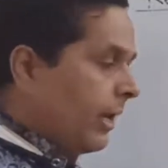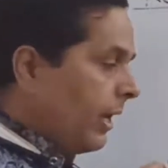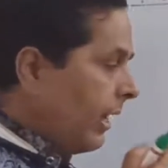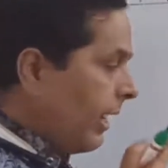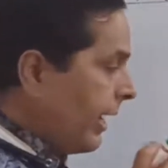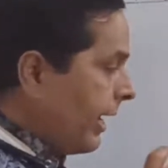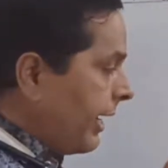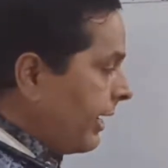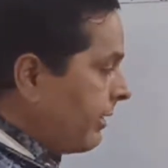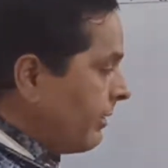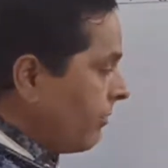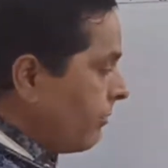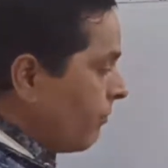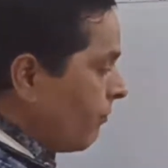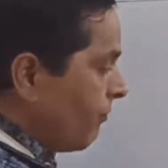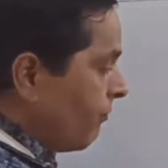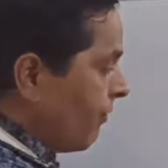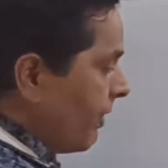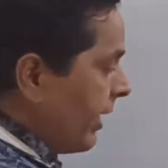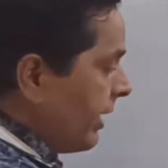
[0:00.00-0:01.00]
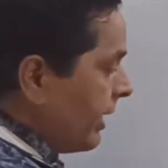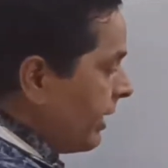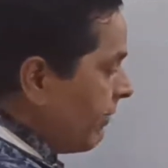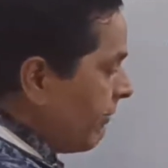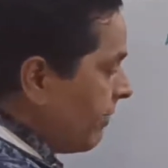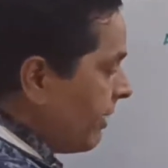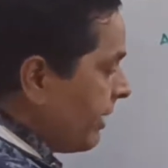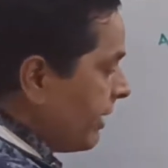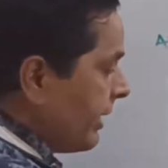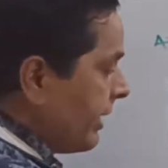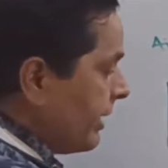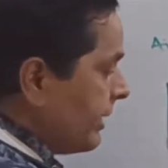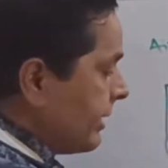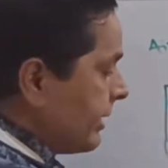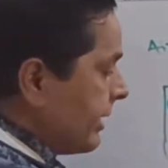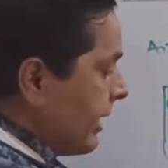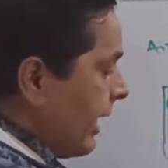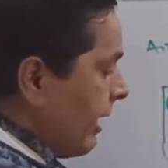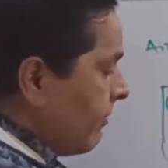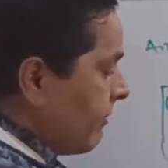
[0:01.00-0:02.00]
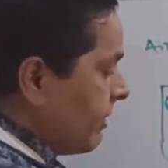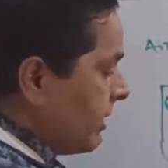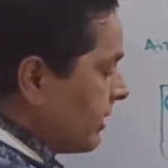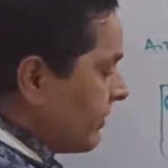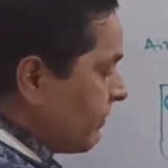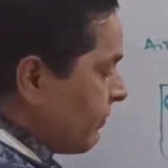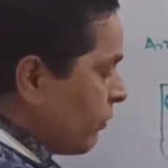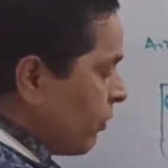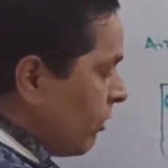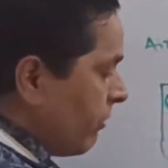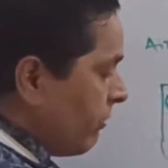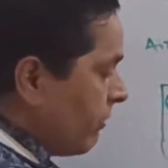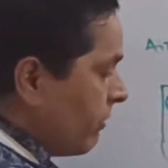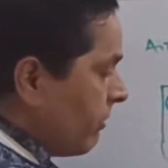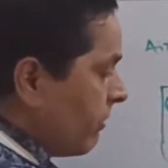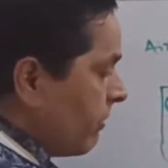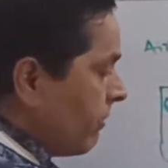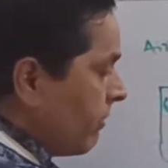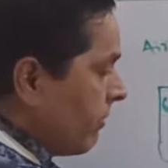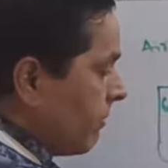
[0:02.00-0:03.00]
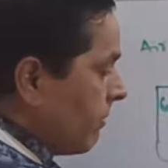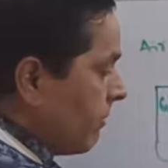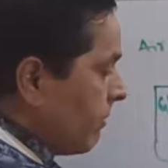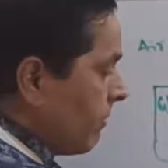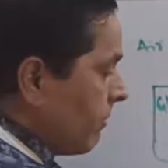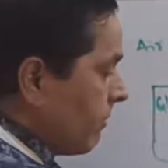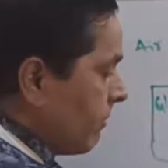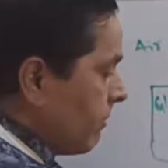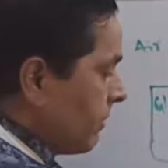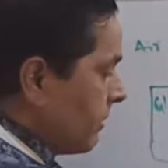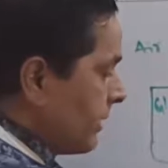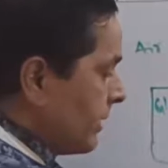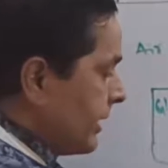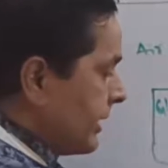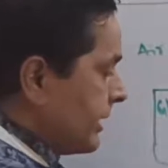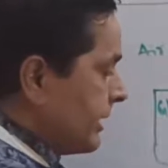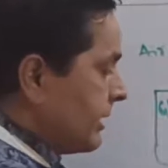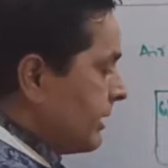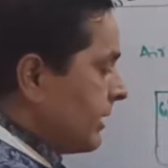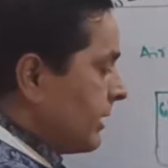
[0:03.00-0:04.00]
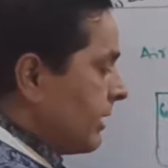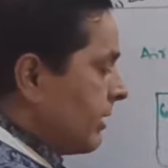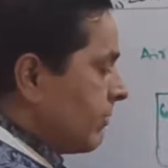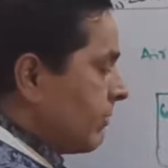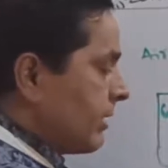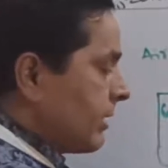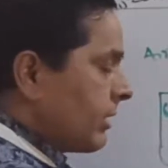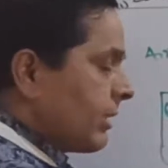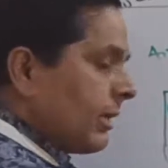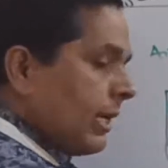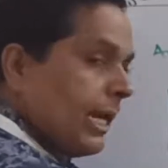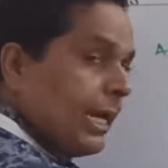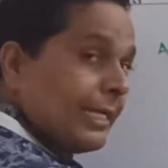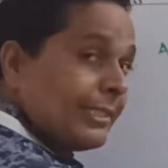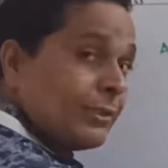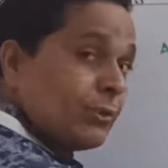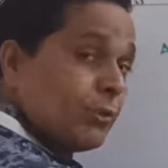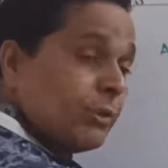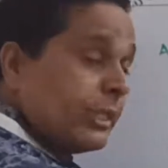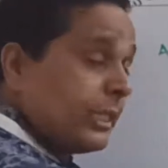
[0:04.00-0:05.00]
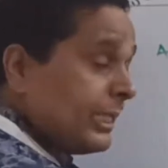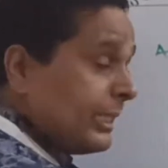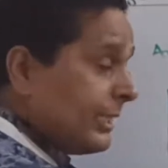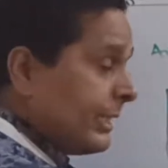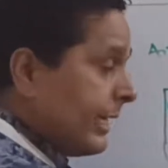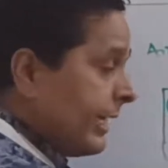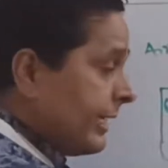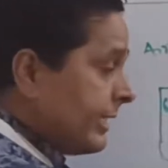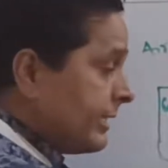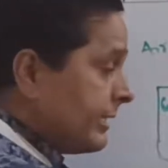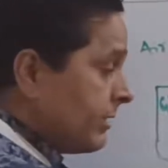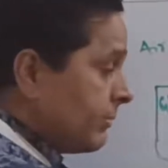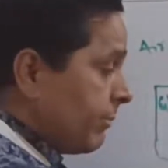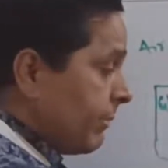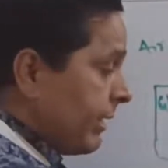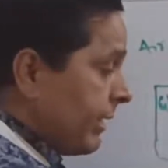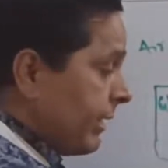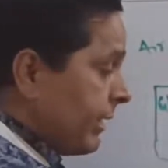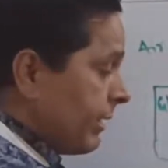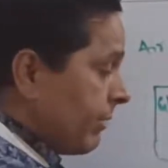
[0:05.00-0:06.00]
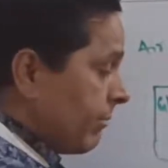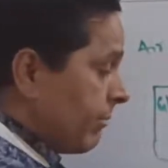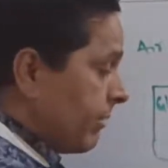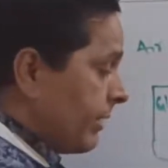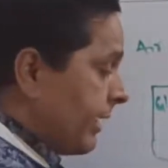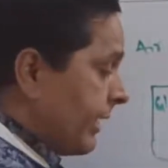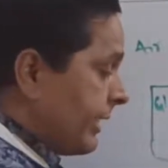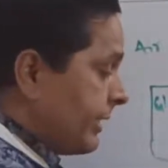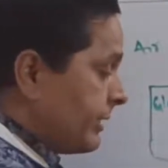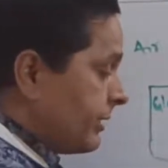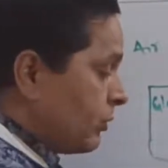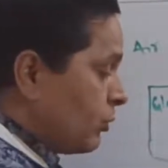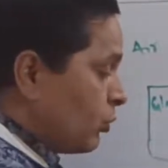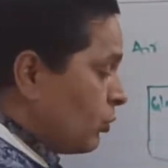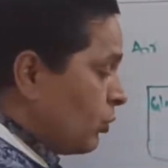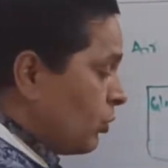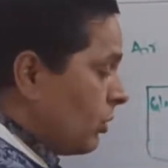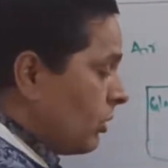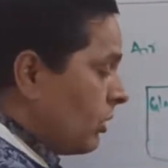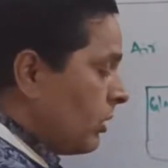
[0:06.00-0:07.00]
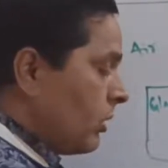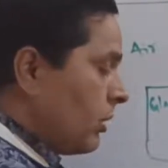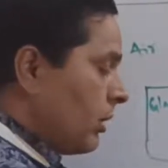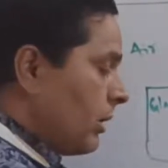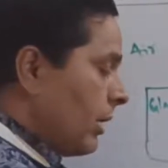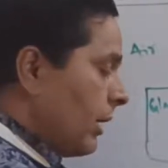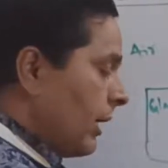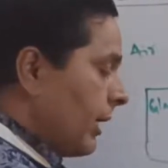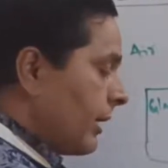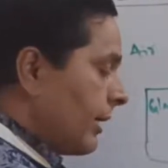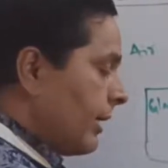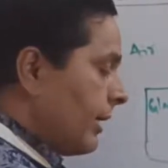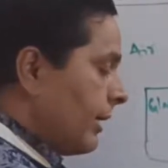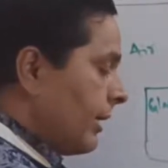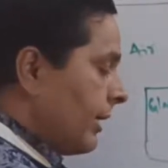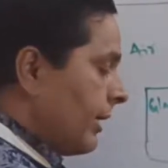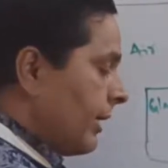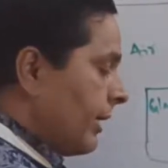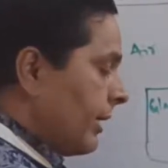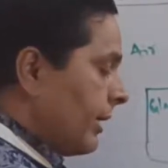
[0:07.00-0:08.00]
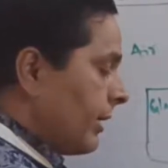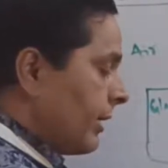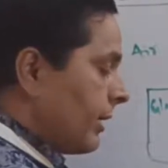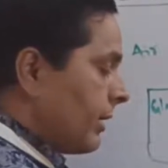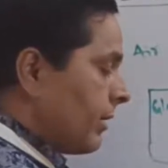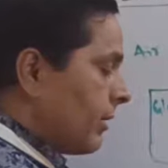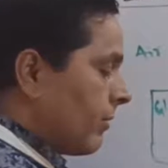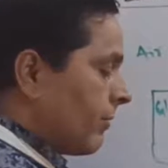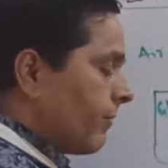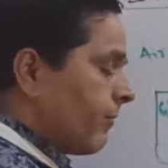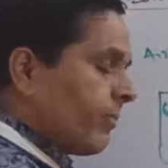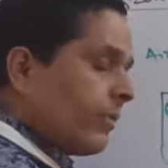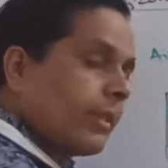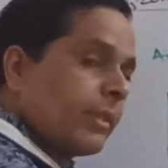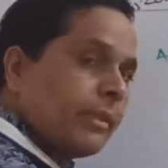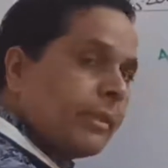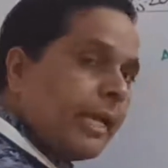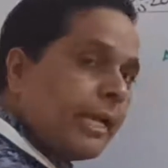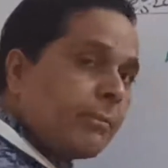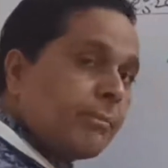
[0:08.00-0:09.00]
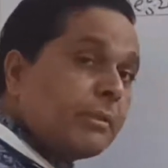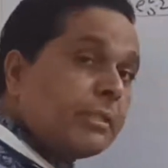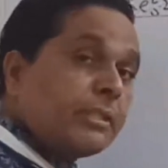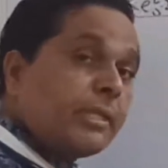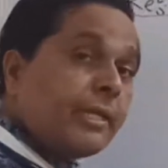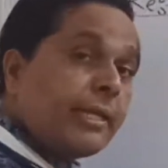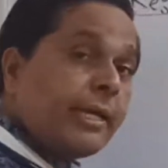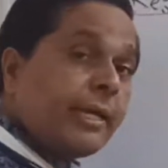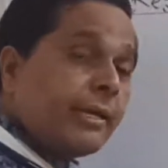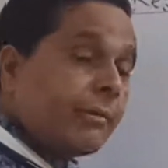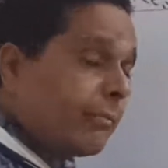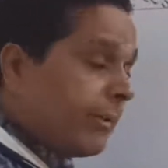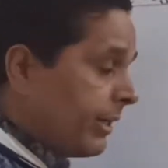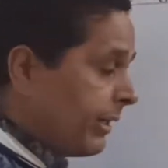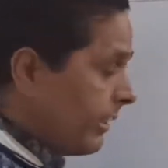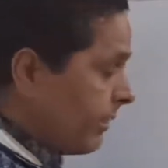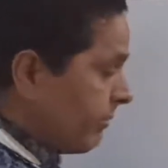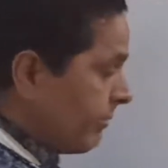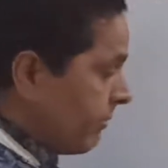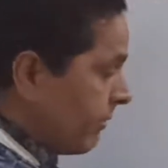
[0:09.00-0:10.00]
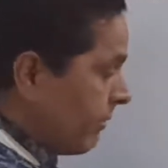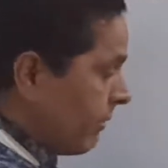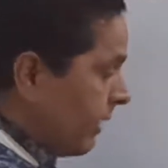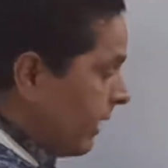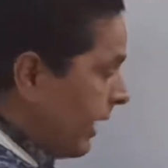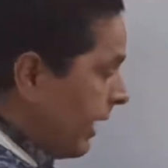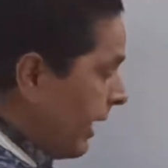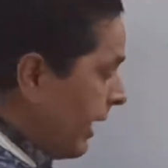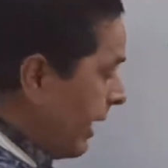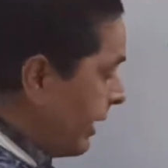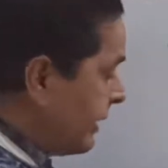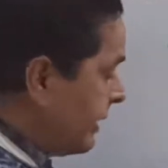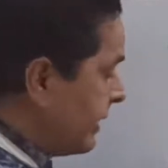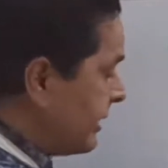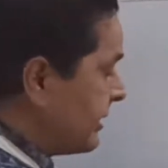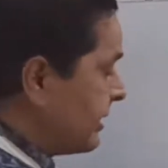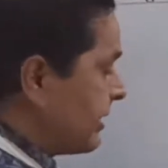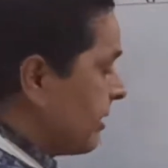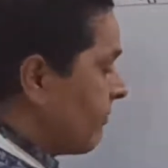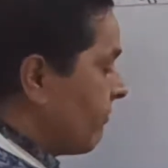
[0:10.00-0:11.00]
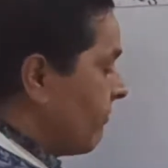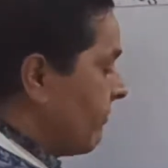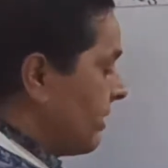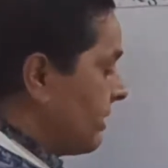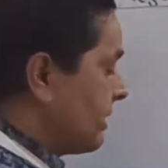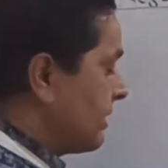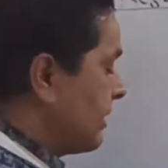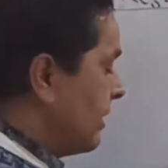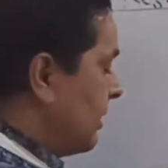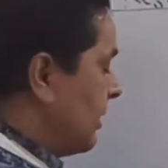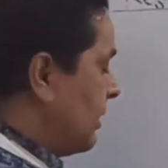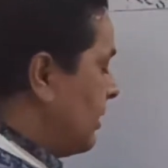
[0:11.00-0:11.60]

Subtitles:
And whenever it travels from, this is nothing but glass, so it is dense medium, dense to again air, that means rare medium, at this surface,